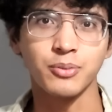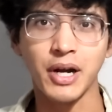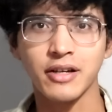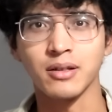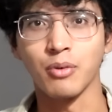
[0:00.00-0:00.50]
So
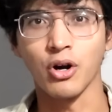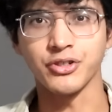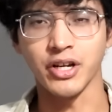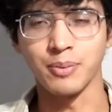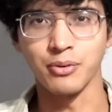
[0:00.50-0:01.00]
back in the
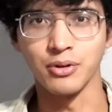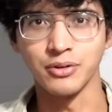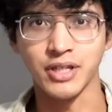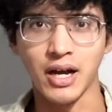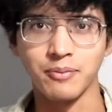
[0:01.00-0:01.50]
March,
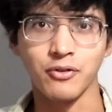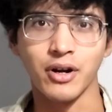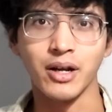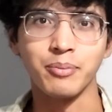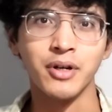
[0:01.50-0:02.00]
April
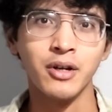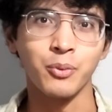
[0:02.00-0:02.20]
timeframe,